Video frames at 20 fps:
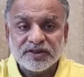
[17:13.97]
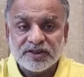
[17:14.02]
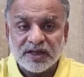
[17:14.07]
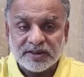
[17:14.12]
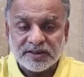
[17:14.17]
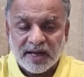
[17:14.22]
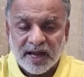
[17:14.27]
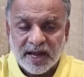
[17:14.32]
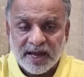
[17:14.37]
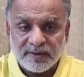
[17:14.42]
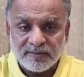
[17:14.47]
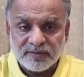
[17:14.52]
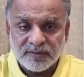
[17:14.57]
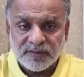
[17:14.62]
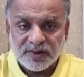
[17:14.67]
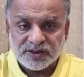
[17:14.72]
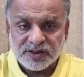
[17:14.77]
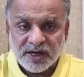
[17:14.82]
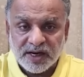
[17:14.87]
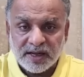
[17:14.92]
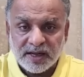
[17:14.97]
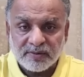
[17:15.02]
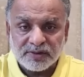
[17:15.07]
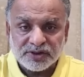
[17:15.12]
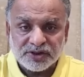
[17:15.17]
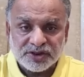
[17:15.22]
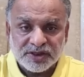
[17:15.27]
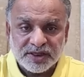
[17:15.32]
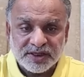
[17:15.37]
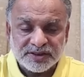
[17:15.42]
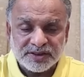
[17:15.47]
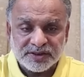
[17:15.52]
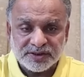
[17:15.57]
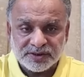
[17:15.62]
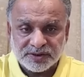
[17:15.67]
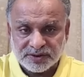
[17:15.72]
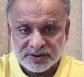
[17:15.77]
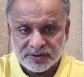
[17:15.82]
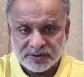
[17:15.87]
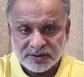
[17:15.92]
the time, the syllabus
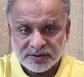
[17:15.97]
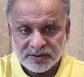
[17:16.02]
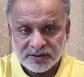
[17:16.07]
changes.